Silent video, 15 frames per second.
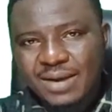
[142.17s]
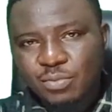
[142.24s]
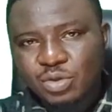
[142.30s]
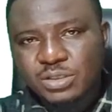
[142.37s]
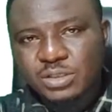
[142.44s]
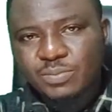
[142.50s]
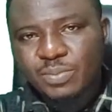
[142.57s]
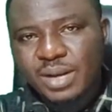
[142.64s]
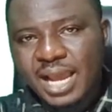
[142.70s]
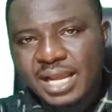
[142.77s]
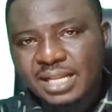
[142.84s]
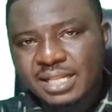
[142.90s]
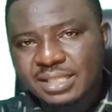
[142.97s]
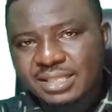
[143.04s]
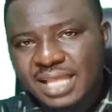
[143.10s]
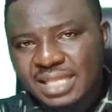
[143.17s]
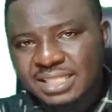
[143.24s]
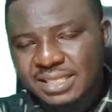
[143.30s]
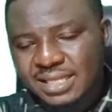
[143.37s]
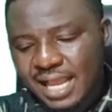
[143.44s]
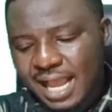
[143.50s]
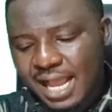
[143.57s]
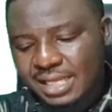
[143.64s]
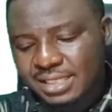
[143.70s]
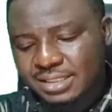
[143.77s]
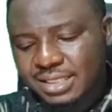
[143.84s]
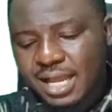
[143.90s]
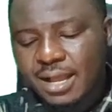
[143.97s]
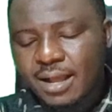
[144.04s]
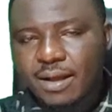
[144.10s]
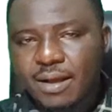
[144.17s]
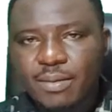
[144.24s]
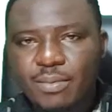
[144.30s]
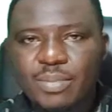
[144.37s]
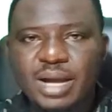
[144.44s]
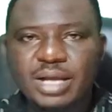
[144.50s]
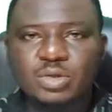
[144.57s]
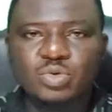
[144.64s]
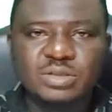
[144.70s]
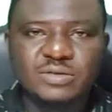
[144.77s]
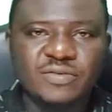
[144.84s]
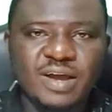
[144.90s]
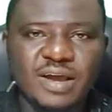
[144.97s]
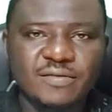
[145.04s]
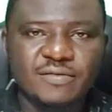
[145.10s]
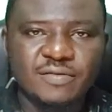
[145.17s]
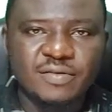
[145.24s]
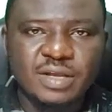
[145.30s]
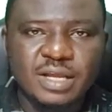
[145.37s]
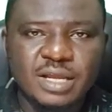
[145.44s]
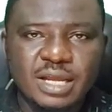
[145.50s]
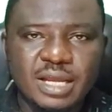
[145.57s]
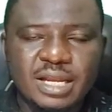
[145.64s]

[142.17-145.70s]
and multiply that answer by 25.